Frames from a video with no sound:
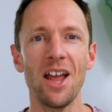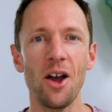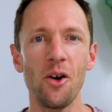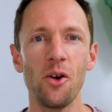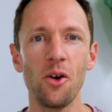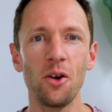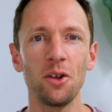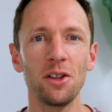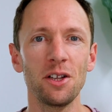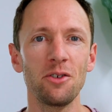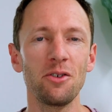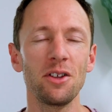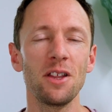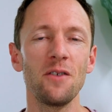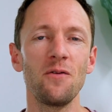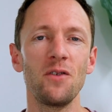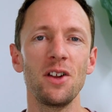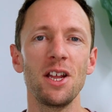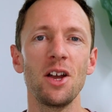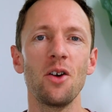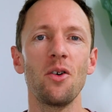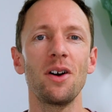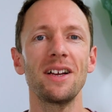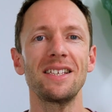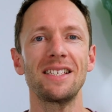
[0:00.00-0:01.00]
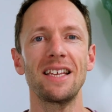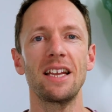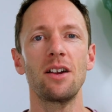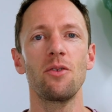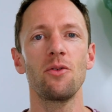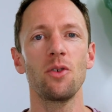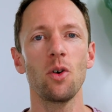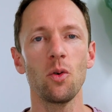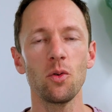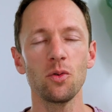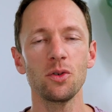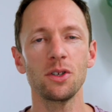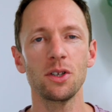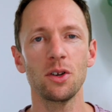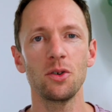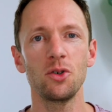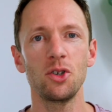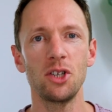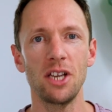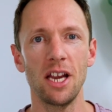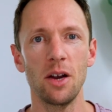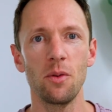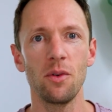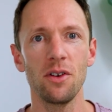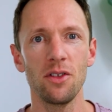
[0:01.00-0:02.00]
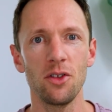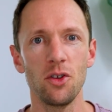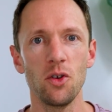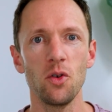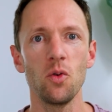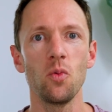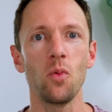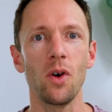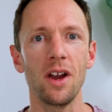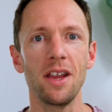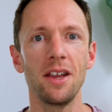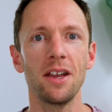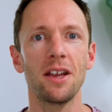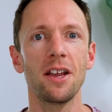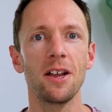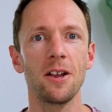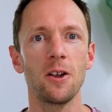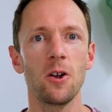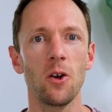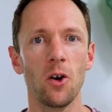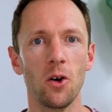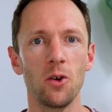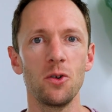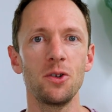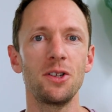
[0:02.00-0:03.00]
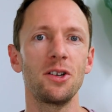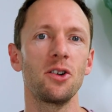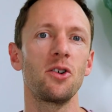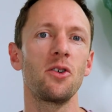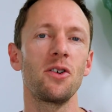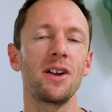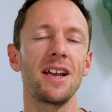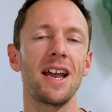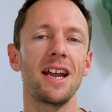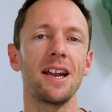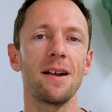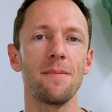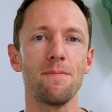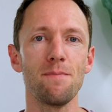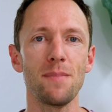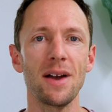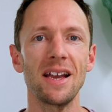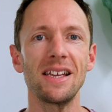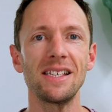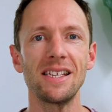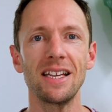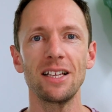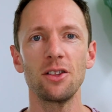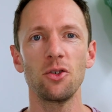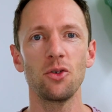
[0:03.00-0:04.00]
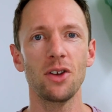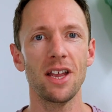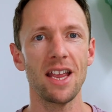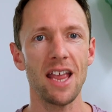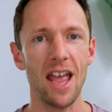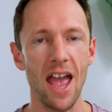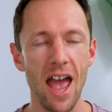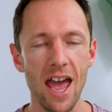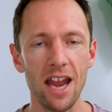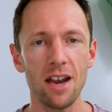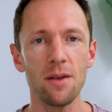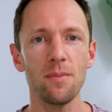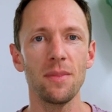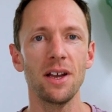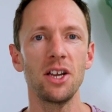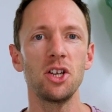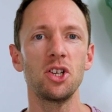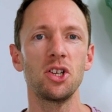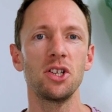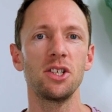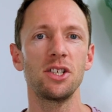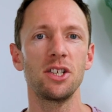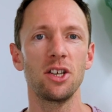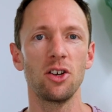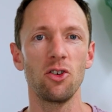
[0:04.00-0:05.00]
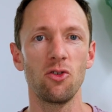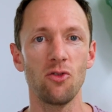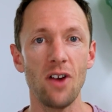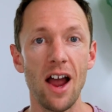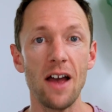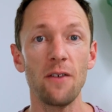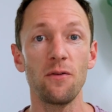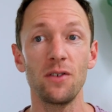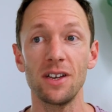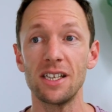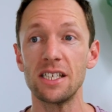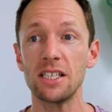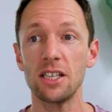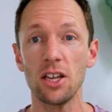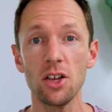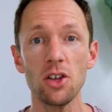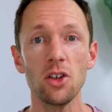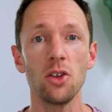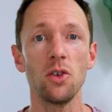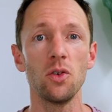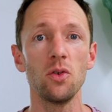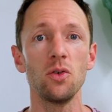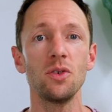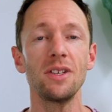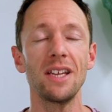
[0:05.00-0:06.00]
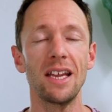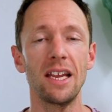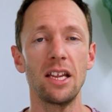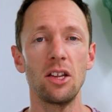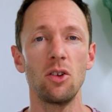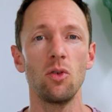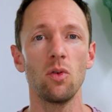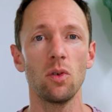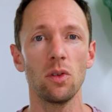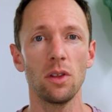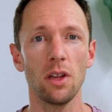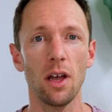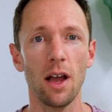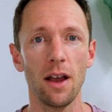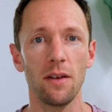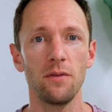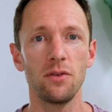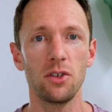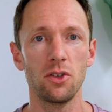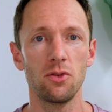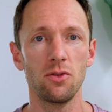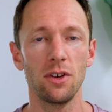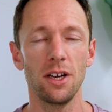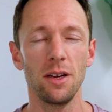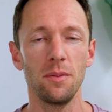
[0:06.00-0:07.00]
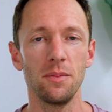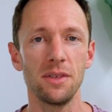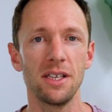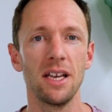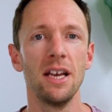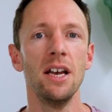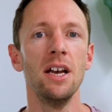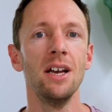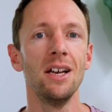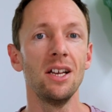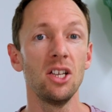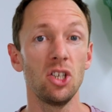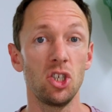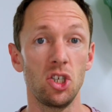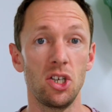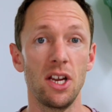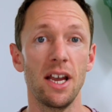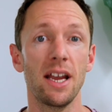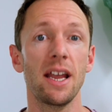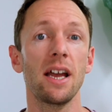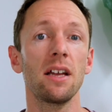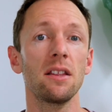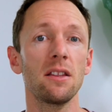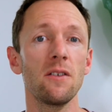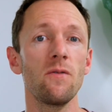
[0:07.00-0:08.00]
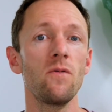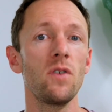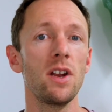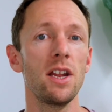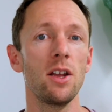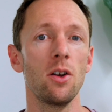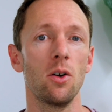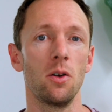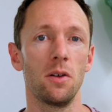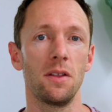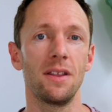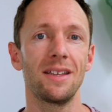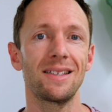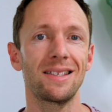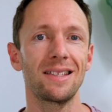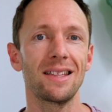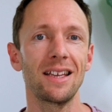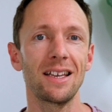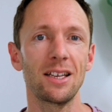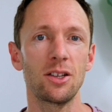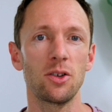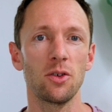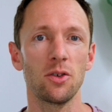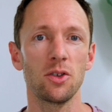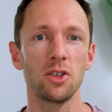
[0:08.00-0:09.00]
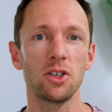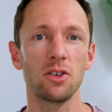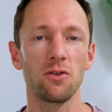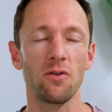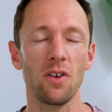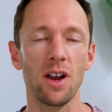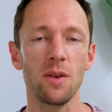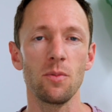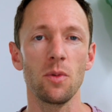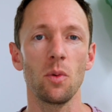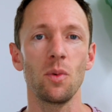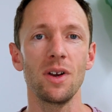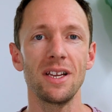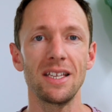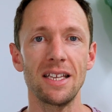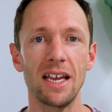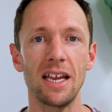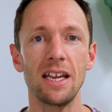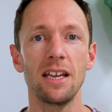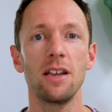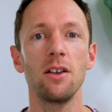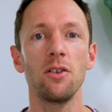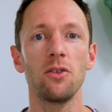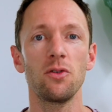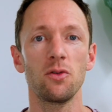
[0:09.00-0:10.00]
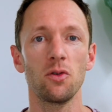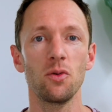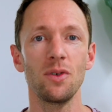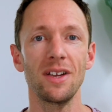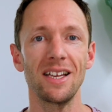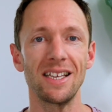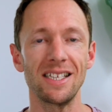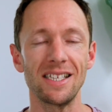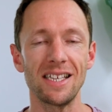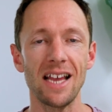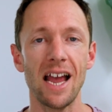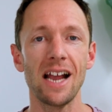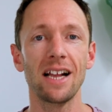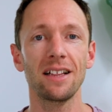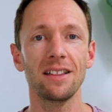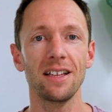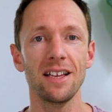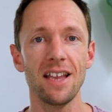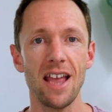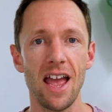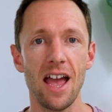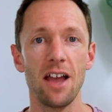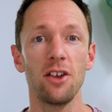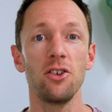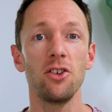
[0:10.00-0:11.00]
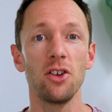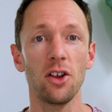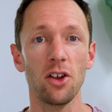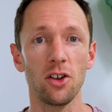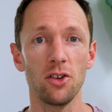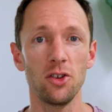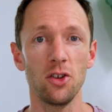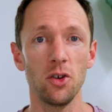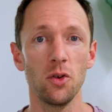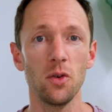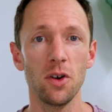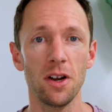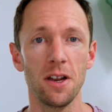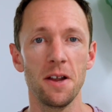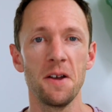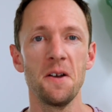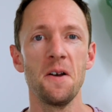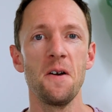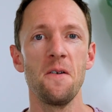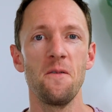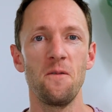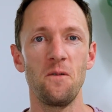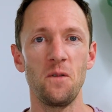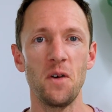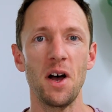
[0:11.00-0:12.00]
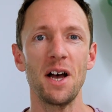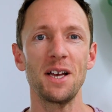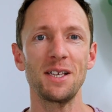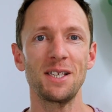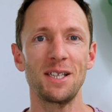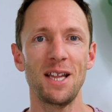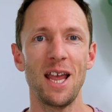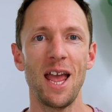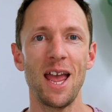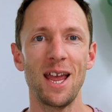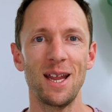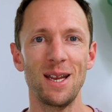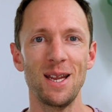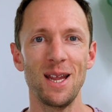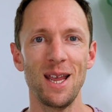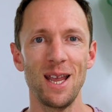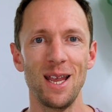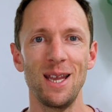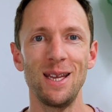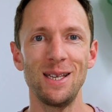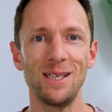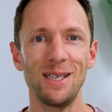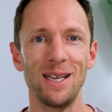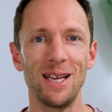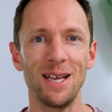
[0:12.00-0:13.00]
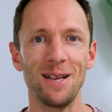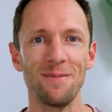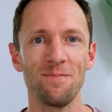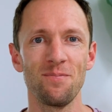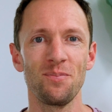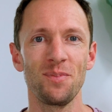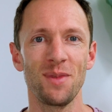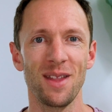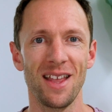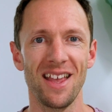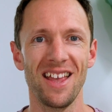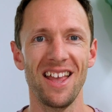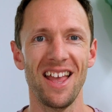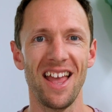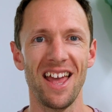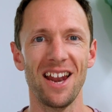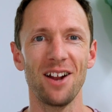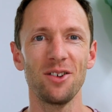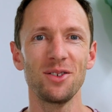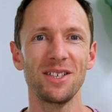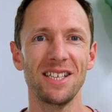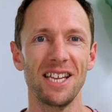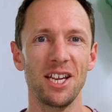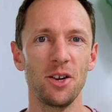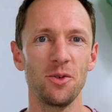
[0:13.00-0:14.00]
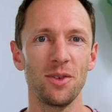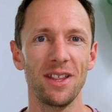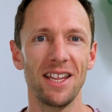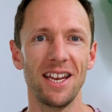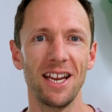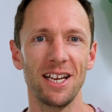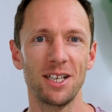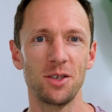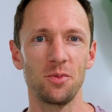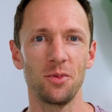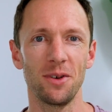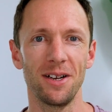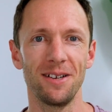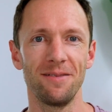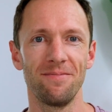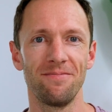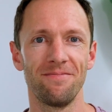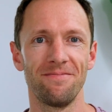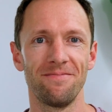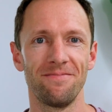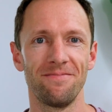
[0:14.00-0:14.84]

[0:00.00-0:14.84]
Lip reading: Now, earlier in the video, I said I would also share with you where you can go to create amazing looking animations and graphics to use in your live streams. Check out the video that's linked on screen where we take you through exactly how you can do it fast and easy. And I'll see you in the next one.